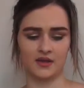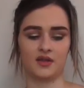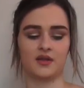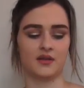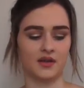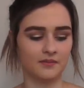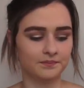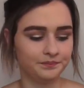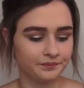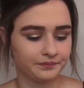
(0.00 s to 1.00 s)
So,
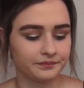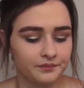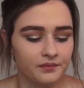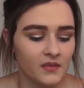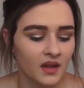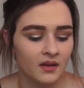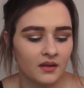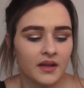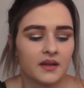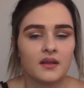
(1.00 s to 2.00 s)

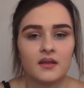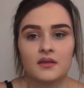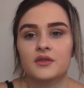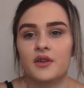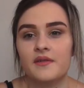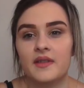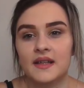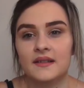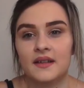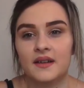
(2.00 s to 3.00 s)
like, don't
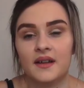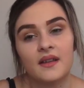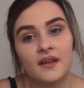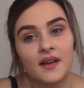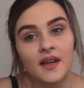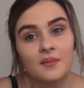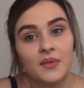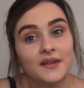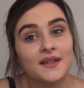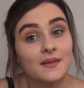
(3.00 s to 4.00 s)
think that I think I am
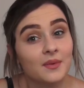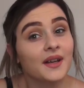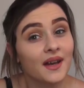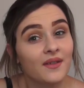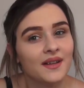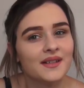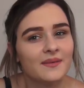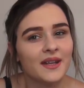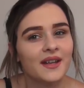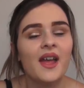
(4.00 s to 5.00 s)
because it's pretty evident
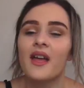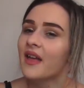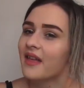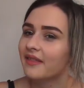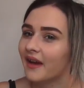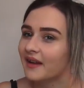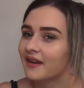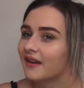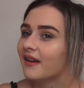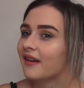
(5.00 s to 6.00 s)
to me that
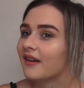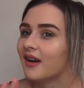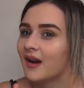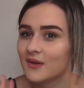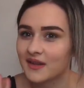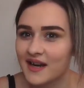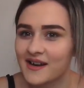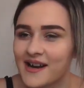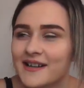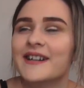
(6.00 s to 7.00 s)
I'm not that
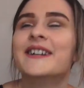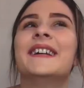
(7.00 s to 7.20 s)
great.